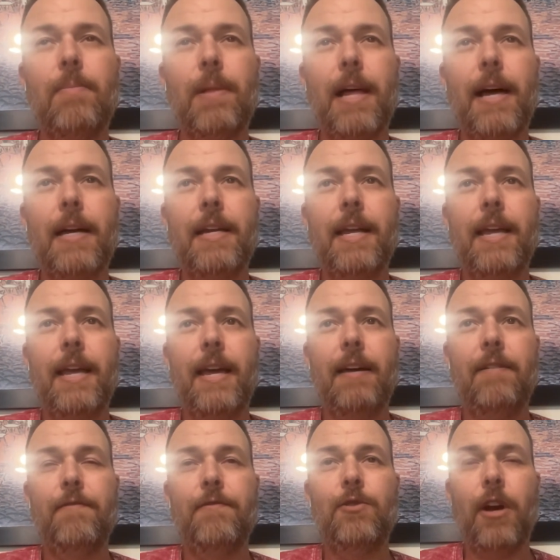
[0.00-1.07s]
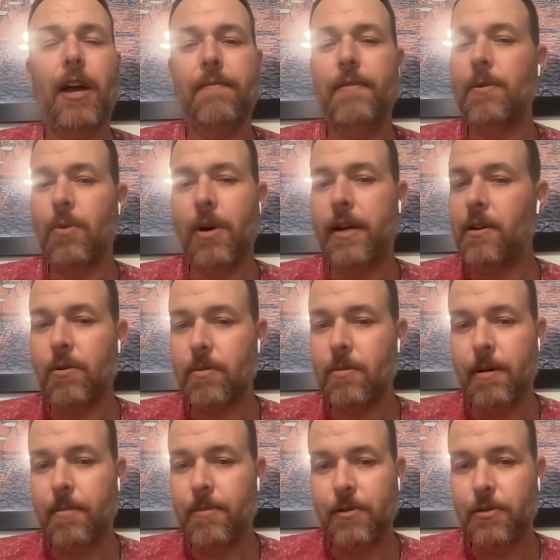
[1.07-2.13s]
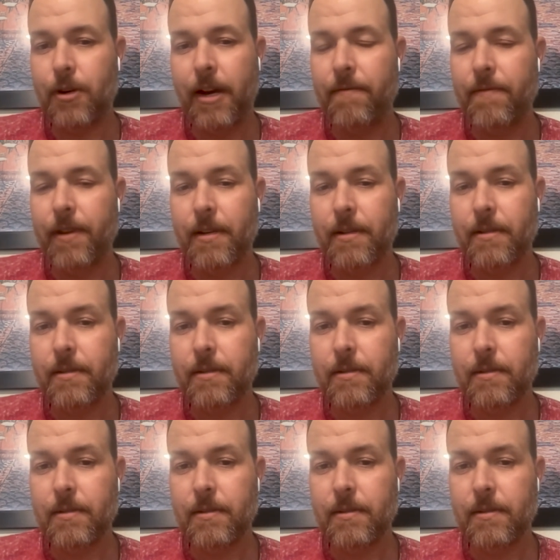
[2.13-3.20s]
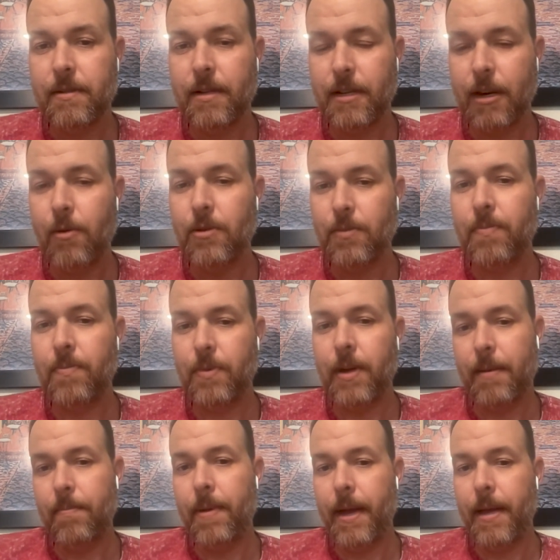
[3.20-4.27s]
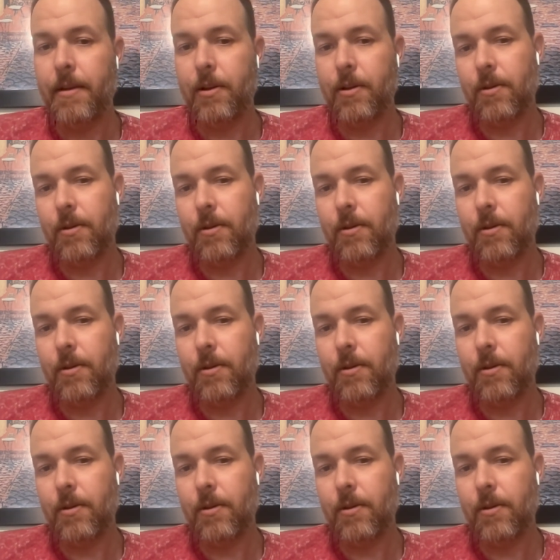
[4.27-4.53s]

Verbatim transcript: a block and a half driving where I don't remember driving because I was like